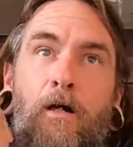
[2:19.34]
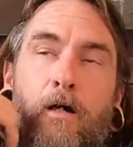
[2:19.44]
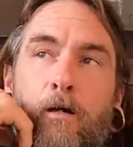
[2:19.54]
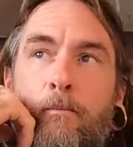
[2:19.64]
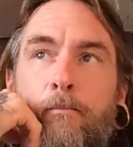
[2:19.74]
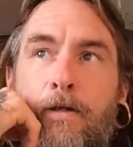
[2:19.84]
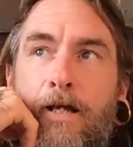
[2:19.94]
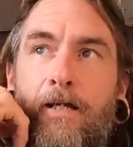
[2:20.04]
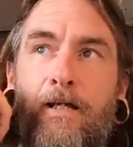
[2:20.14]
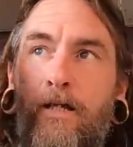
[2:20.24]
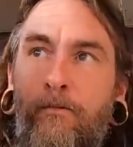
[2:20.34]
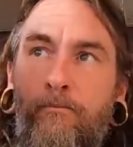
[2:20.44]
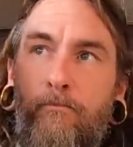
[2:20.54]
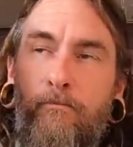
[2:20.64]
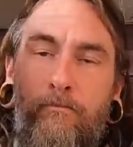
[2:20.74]
And
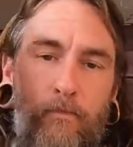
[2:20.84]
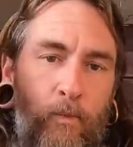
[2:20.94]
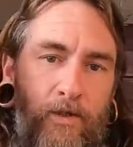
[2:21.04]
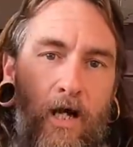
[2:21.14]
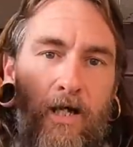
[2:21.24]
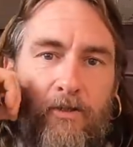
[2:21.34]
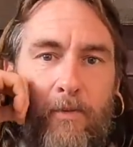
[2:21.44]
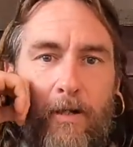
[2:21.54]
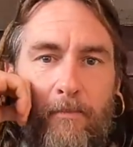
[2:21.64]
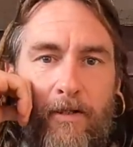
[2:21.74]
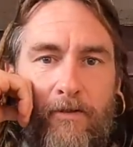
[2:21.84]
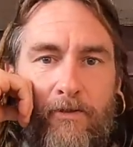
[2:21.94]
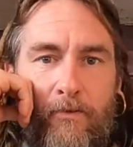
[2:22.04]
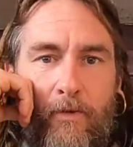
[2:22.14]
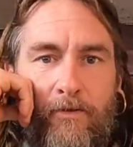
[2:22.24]
again, with the hot spot being the
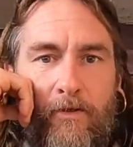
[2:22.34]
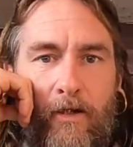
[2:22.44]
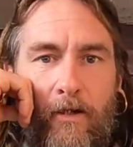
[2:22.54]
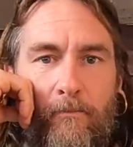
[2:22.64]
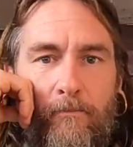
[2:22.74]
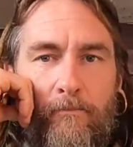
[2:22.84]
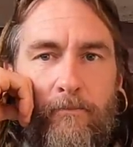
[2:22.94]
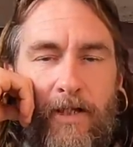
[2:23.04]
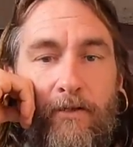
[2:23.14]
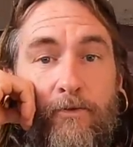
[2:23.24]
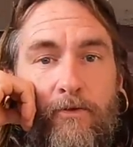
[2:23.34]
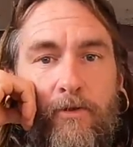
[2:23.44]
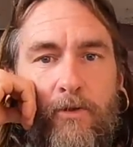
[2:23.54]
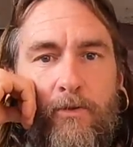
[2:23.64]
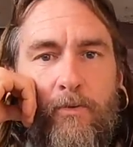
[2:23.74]
Suez Canal, the
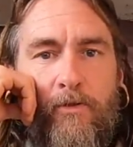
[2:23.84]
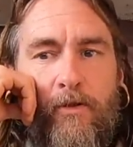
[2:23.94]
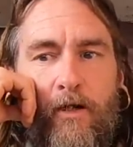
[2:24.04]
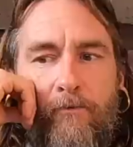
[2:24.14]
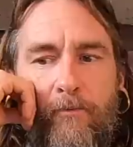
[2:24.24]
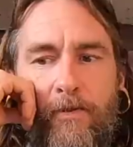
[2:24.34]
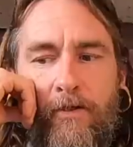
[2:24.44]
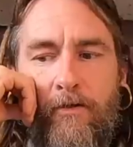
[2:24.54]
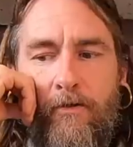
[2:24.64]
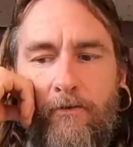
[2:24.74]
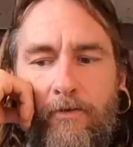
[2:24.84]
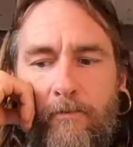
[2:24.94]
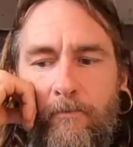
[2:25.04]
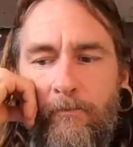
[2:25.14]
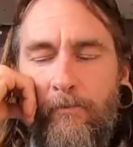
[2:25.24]
entrance to the Suez Canal from the Indian Ocean.